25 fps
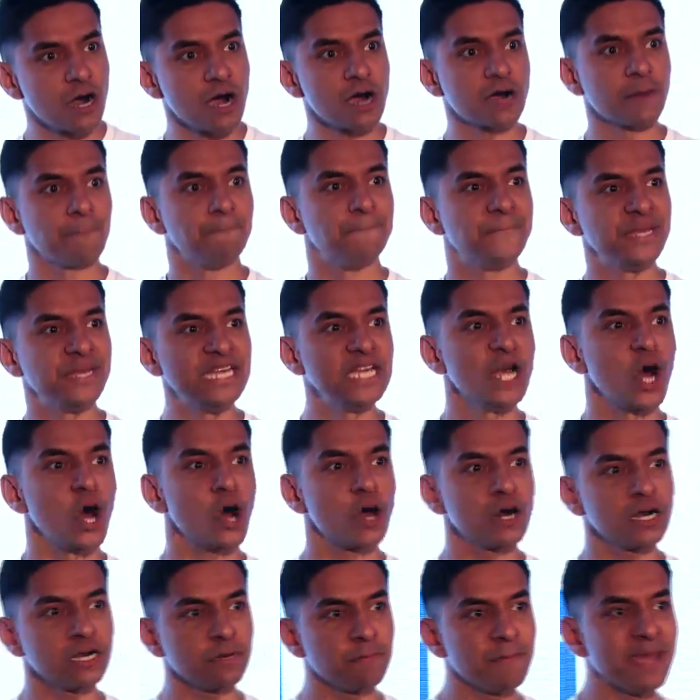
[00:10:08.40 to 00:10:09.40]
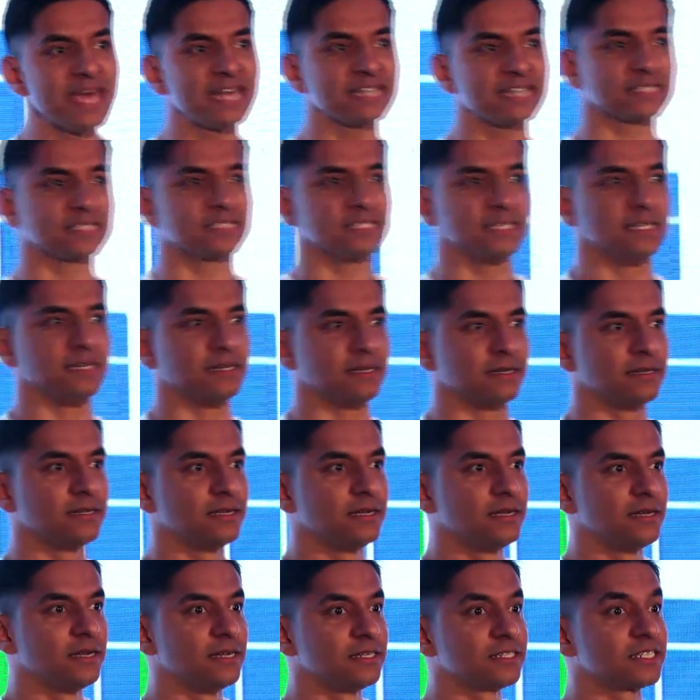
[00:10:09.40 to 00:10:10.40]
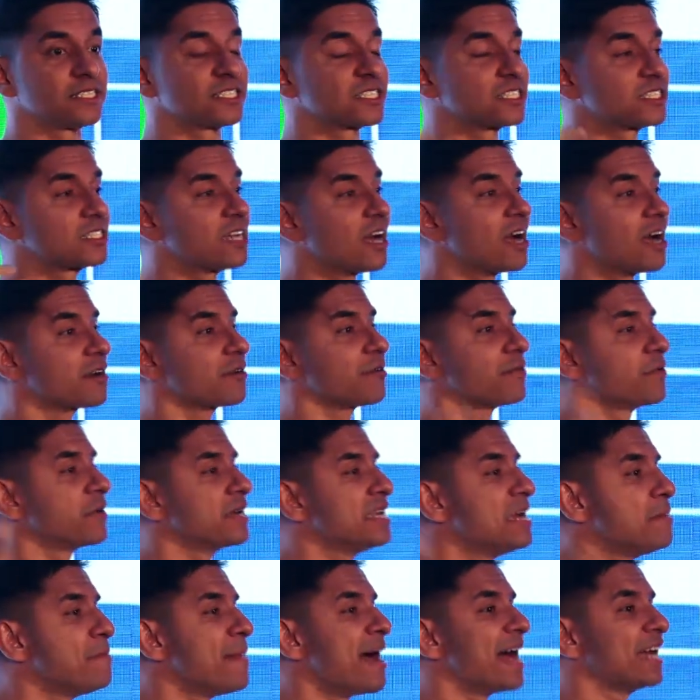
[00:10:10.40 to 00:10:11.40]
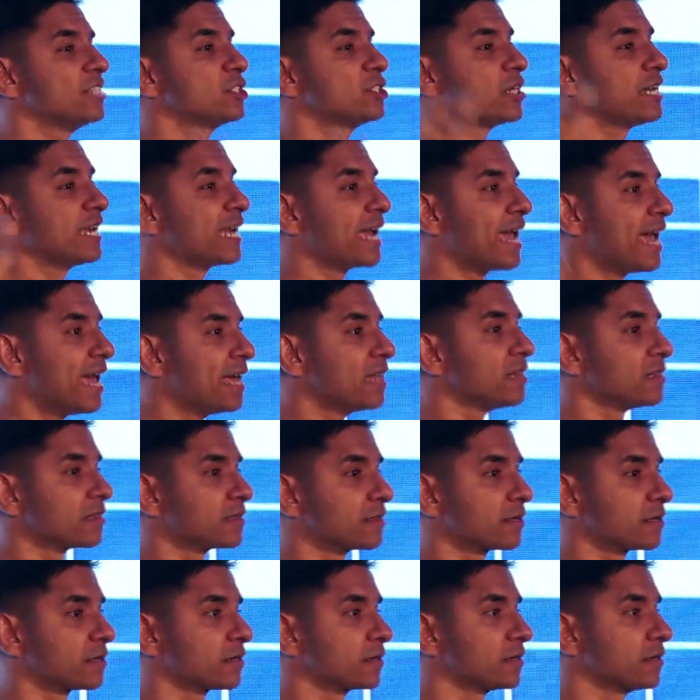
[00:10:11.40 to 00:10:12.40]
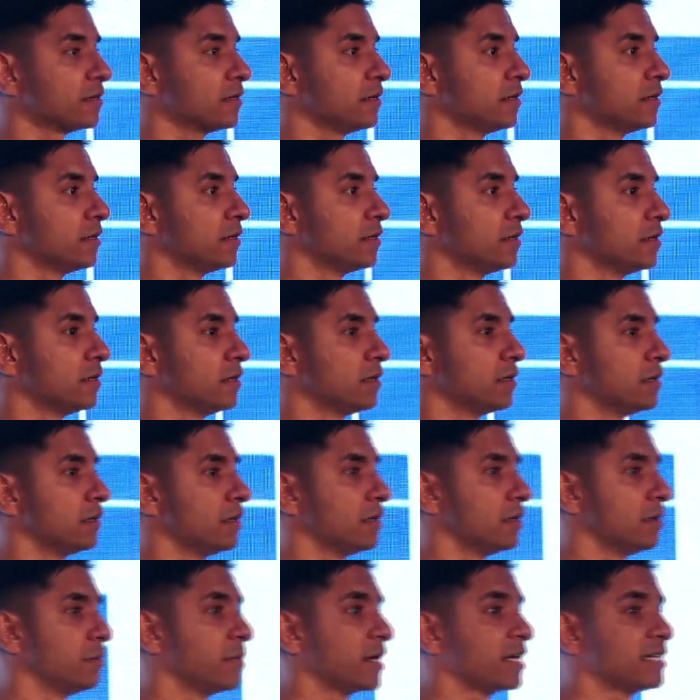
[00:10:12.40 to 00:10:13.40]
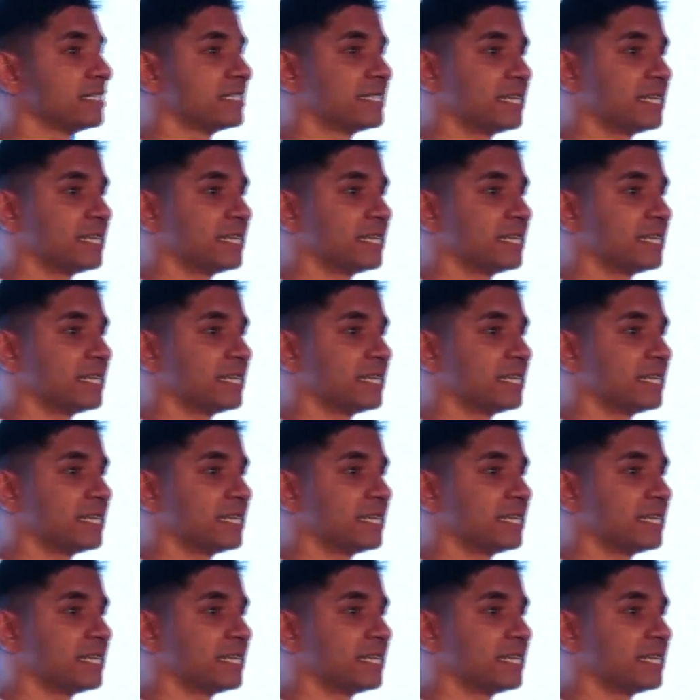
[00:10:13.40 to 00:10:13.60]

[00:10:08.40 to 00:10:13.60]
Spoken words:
beyond medicine to start reimagining health. Because there's